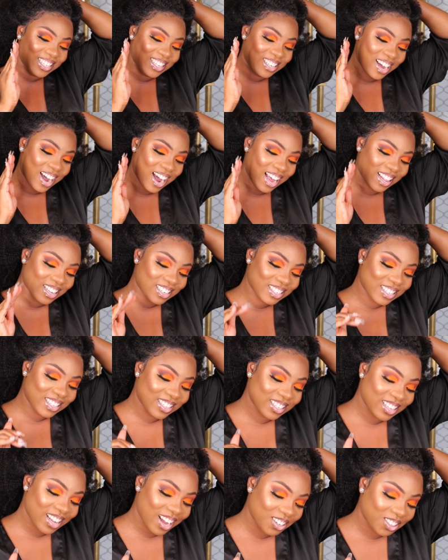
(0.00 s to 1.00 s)
look at this
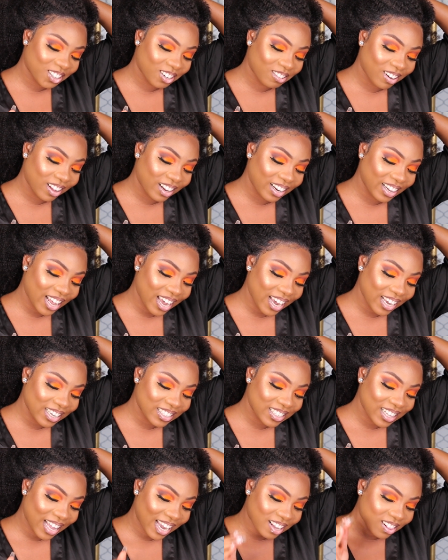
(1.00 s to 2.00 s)

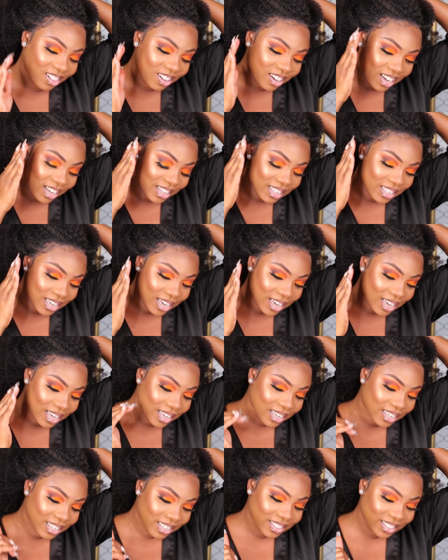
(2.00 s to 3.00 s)
naturalness. Like, look at
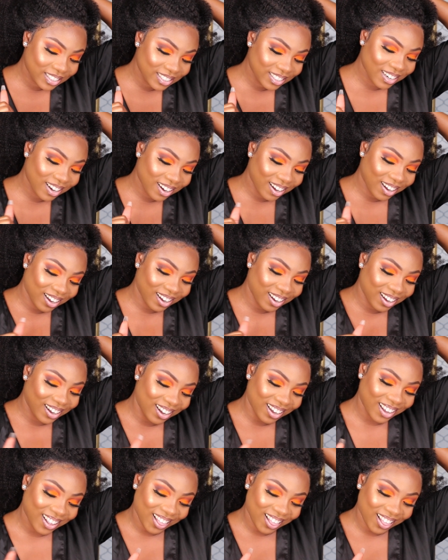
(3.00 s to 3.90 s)
this, yo.